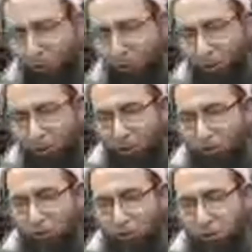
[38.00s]

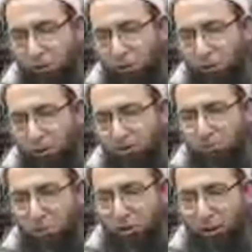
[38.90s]
these this
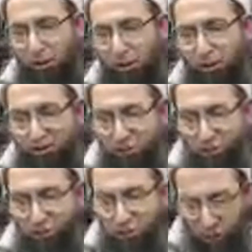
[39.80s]
masala has
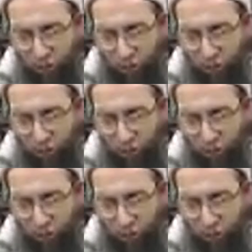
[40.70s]
become